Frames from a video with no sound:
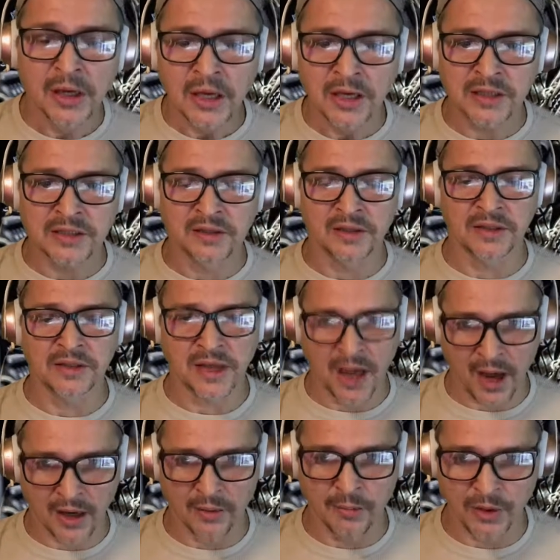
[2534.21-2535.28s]
he said, there's
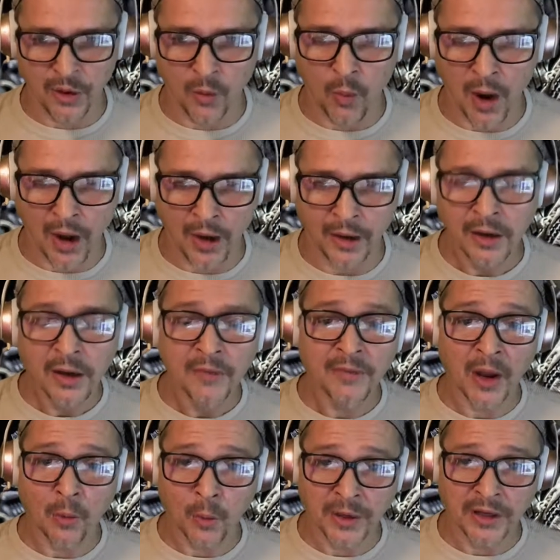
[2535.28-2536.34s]
got to be a way
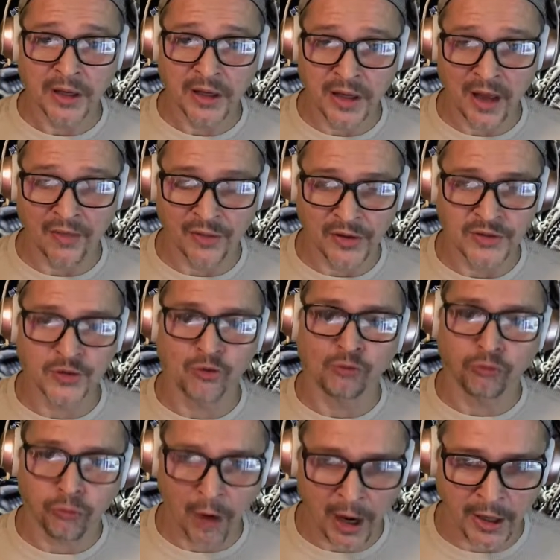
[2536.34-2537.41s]
that we could get this
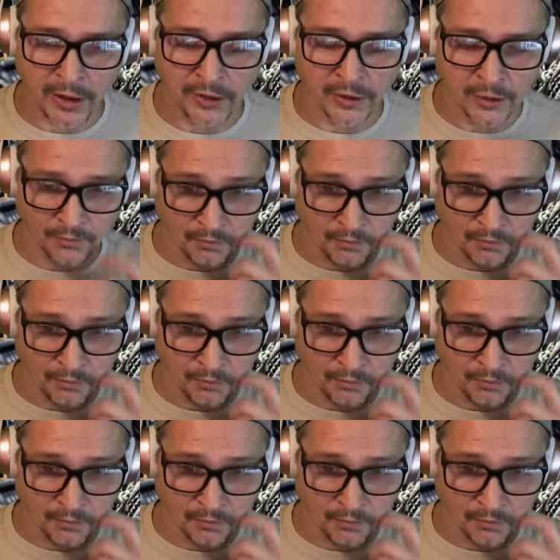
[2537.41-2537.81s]
right.